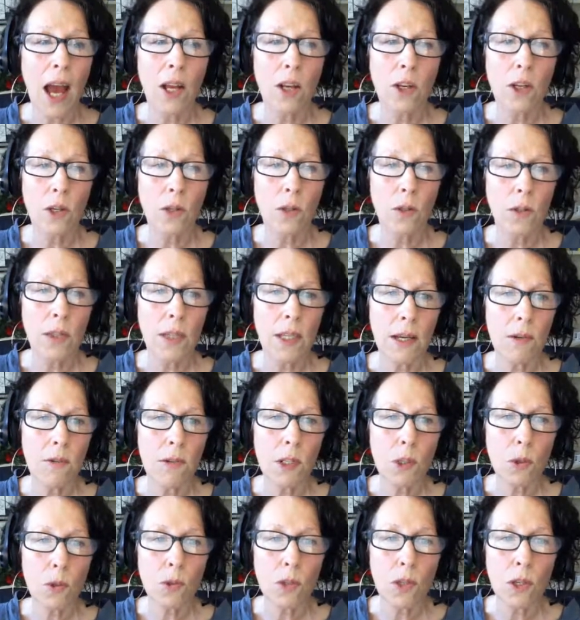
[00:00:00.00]
And
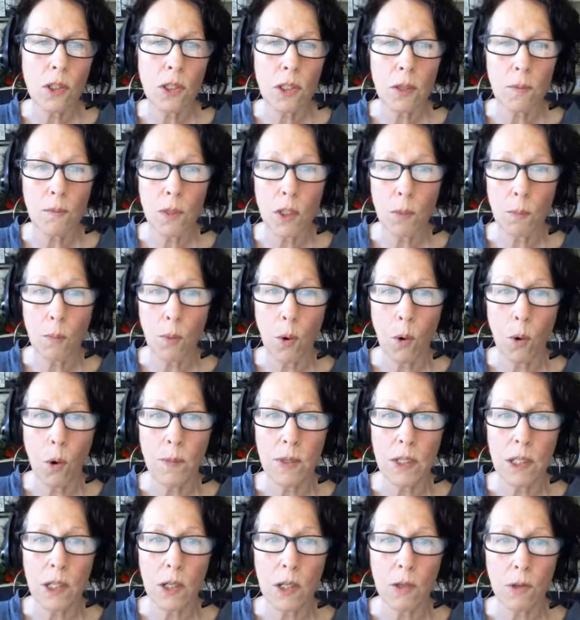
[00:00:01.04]
there is also some
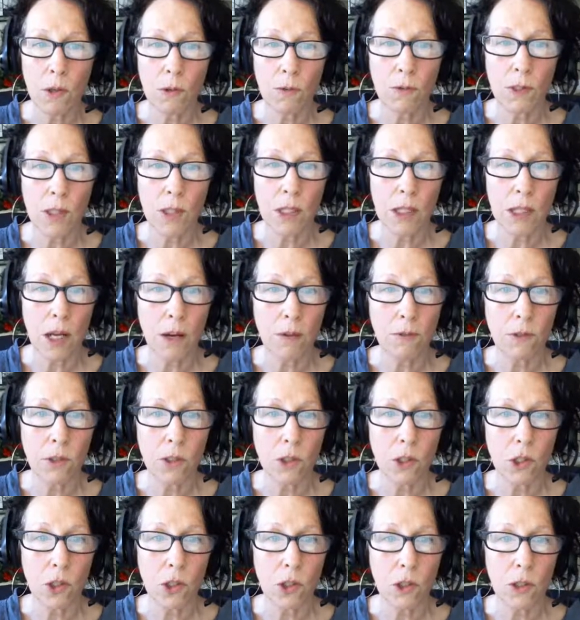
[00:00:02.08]
support material for staff
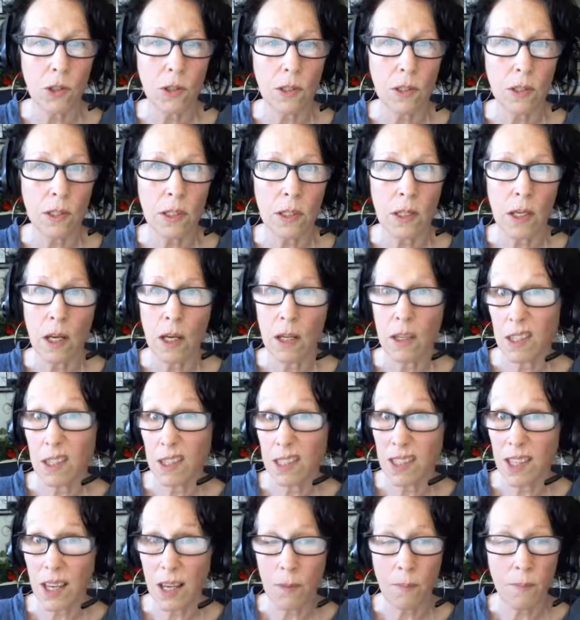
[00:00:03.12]
and students,
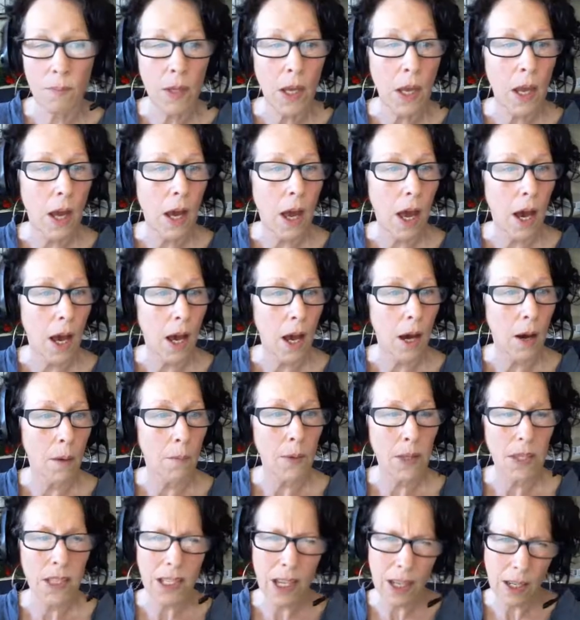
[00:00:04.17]
the same,
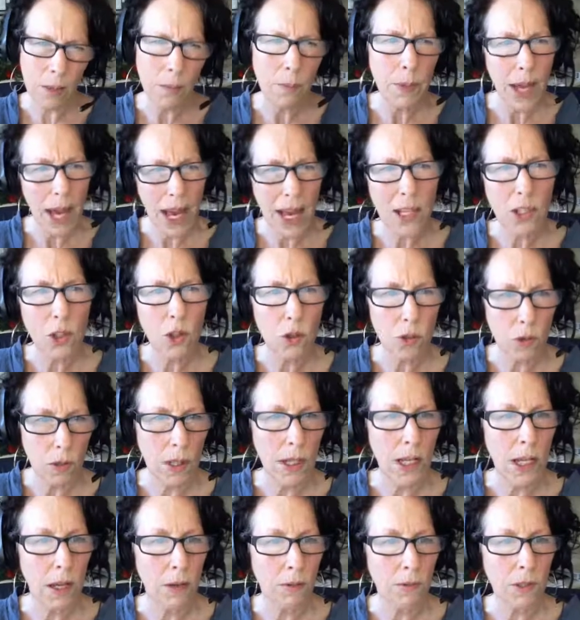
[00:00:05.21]
but there's a little bit extra
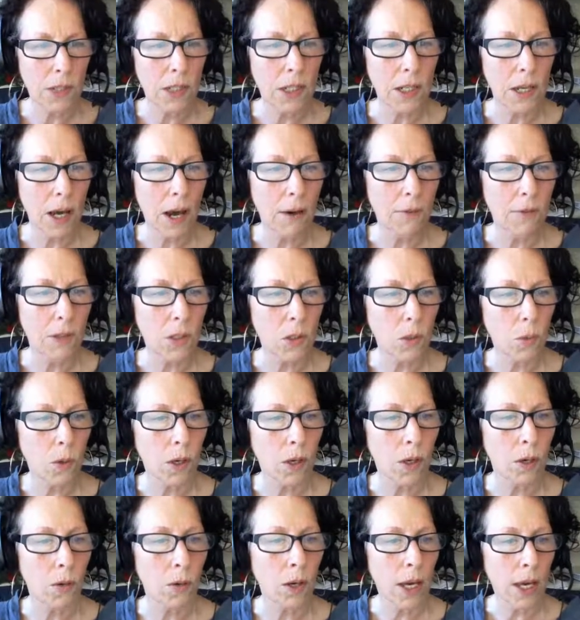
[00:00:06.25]
in here for staff as
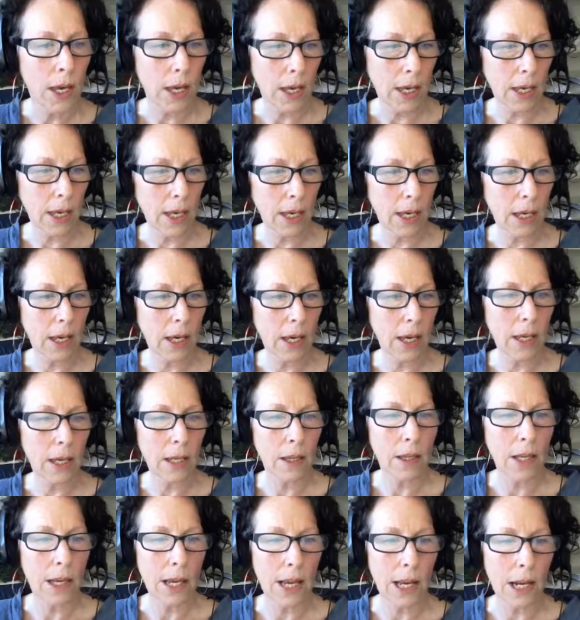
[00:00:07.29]
well, here
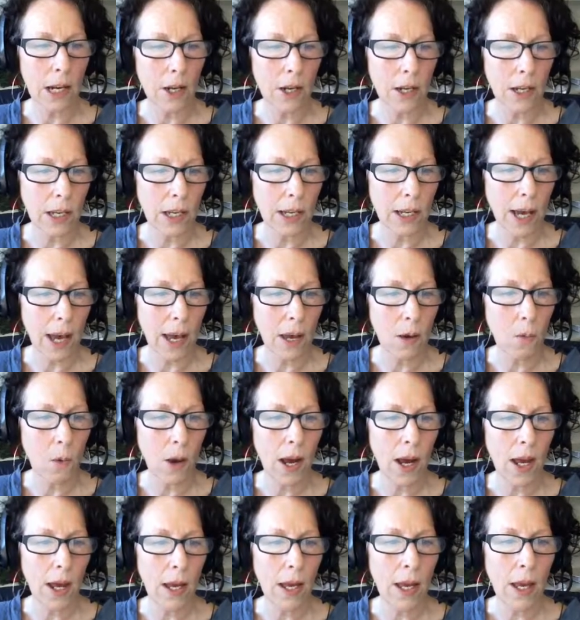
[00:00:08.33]
in the e-learning
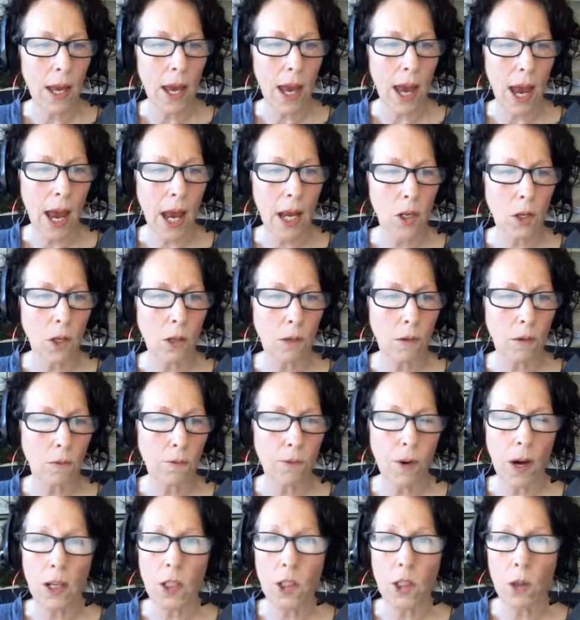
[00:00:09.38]
gateway, and you can
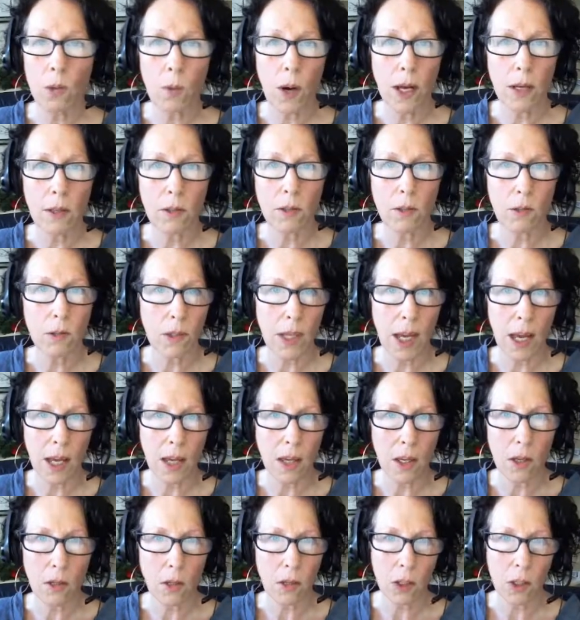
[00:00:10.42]
find your way through
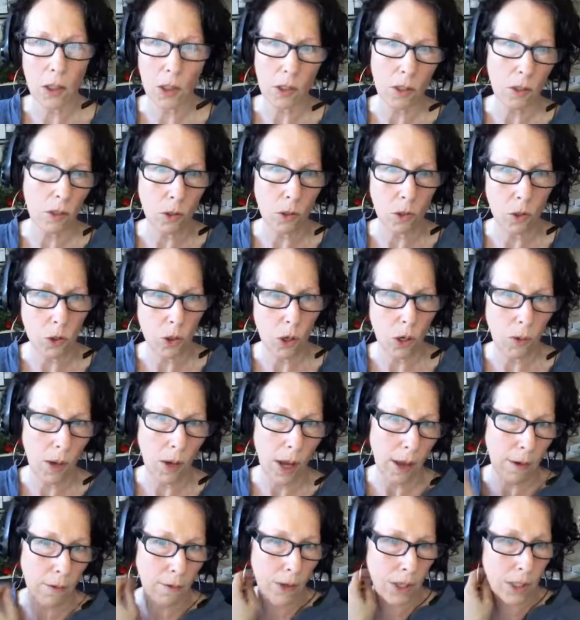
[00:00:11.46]
that. You can just
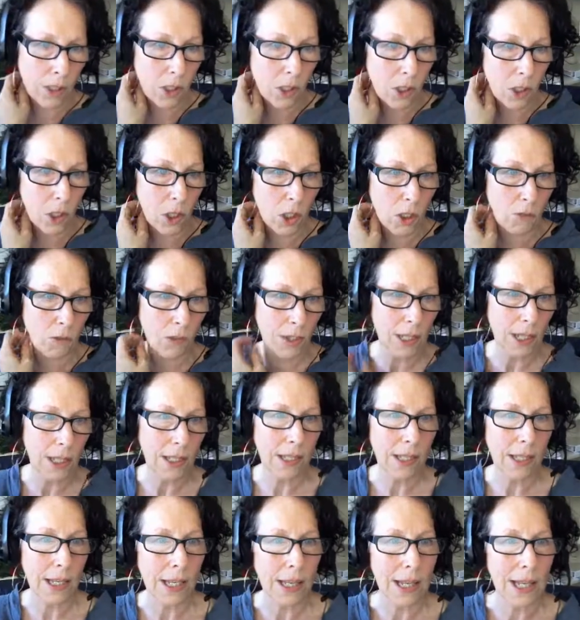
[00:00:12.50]
Control F and search for
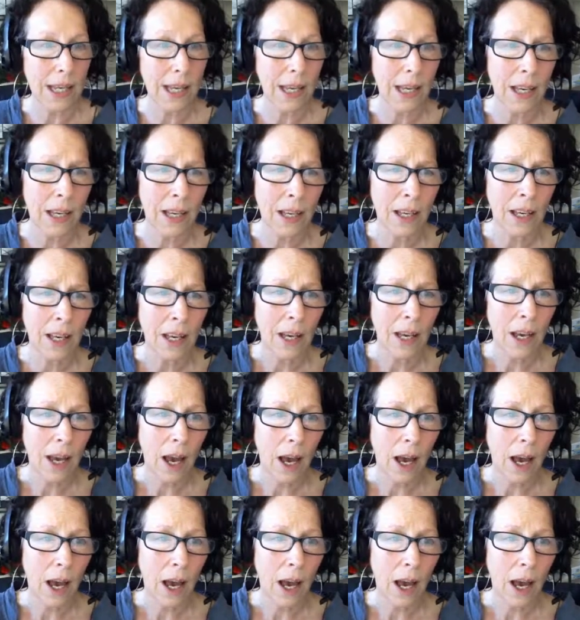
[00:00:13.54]
things in here,